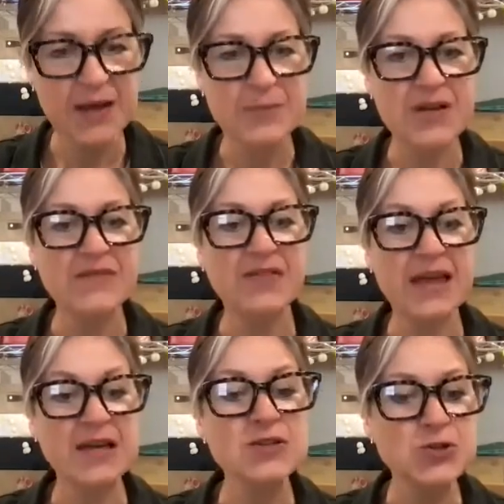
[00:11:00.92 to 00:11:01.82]
but if
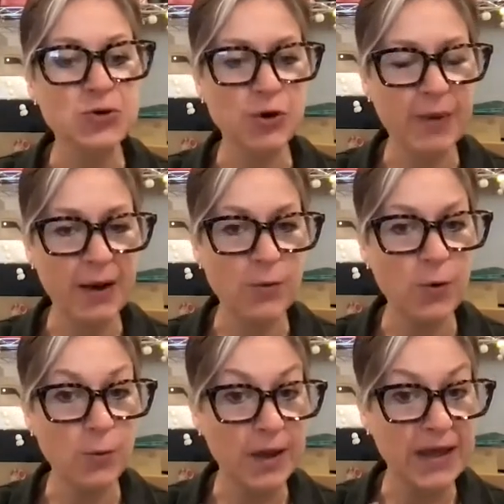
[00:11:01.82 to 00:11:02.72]
they can talk about
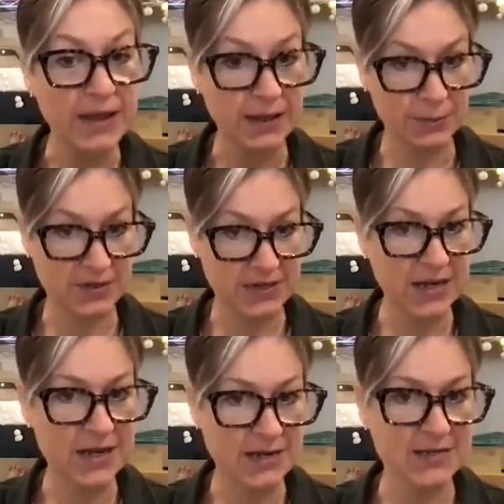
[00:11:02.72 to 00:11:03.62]
what we would
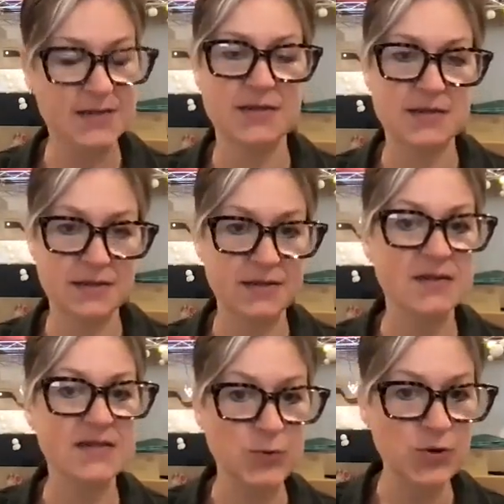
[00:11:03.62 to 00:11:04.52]
class as
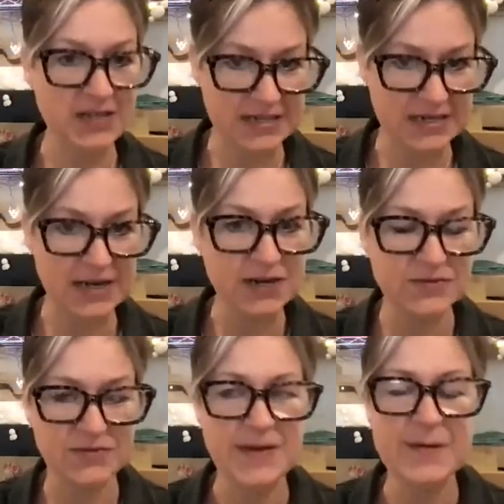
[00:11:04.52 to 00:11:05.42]
the smaller
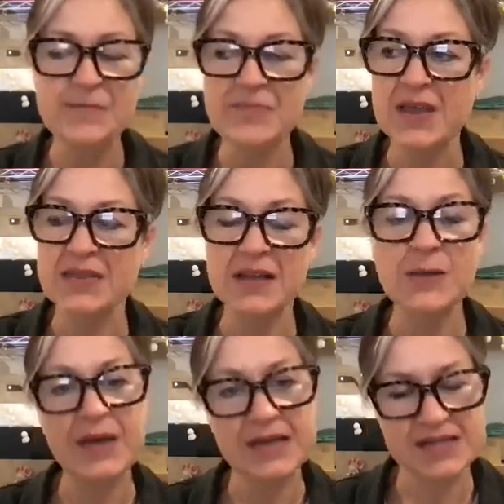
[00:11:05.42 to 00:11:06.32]
stuff, then
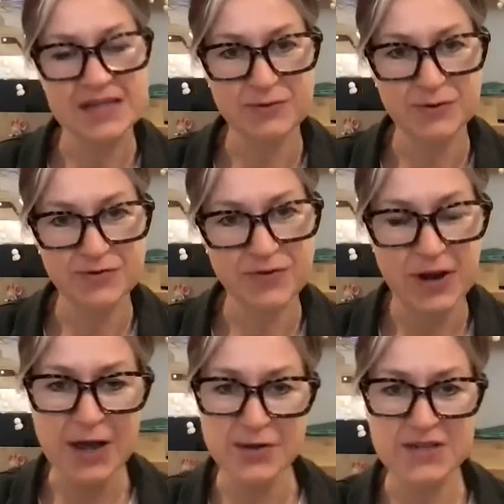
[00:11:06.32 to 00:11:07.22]
the big stuff will
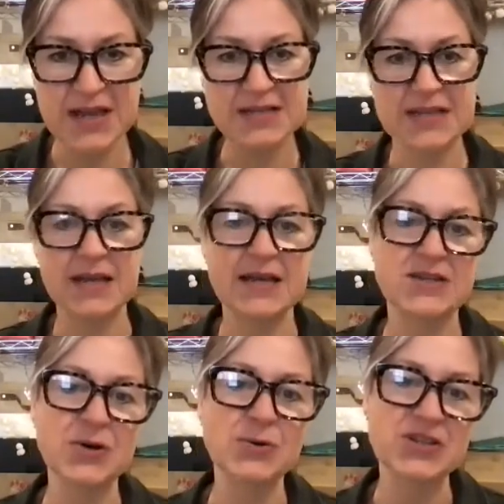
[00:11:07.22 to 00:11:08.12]
follow. So as they
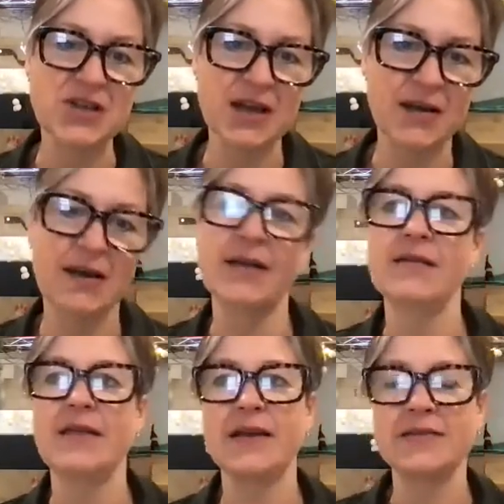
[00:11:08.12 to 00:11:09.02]
get older
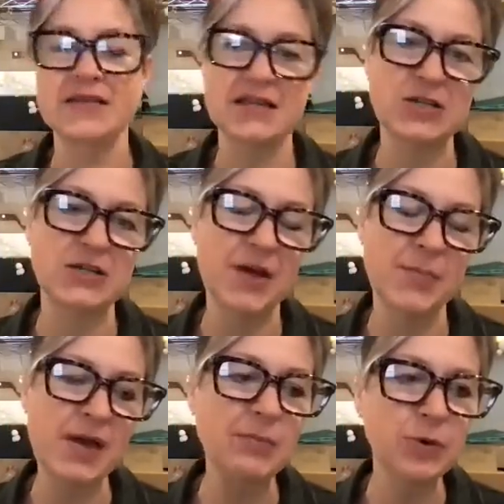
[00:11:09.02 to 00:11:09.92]
and things get a
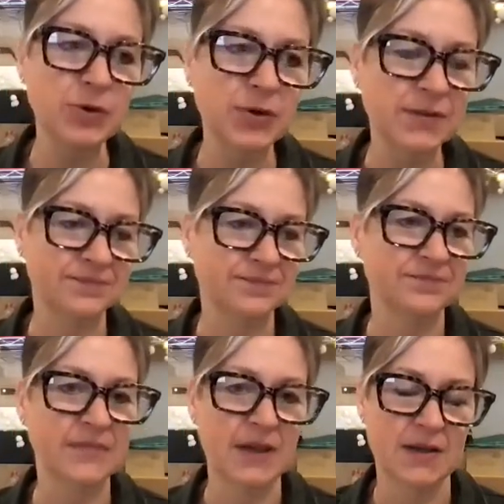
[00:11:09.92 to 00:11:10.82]
bit more,
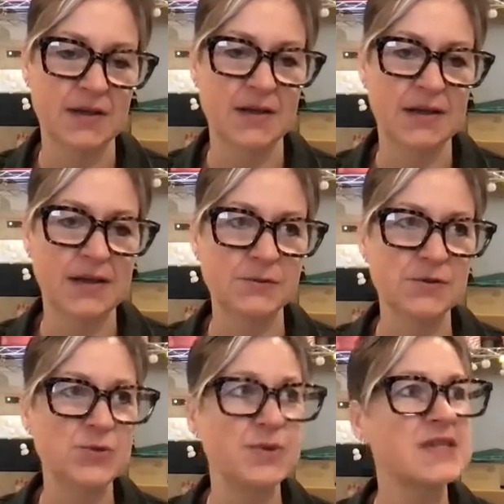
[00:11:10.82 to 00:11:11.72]

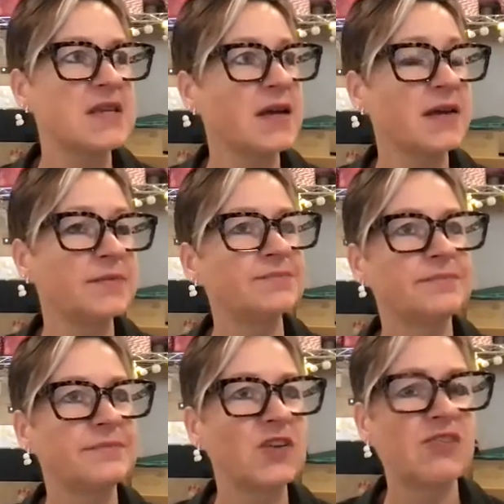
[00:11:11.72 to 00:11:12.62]
what should we say,
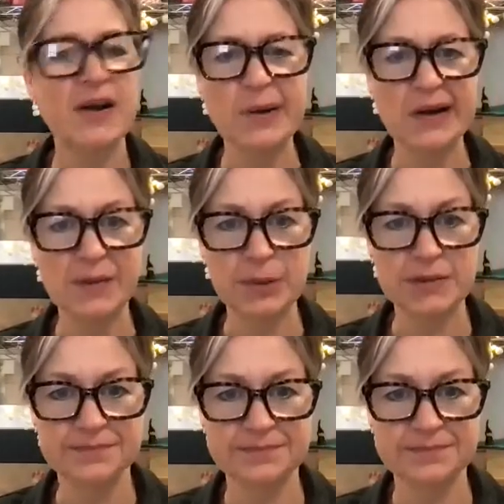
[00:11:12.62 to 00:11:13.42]
grown up,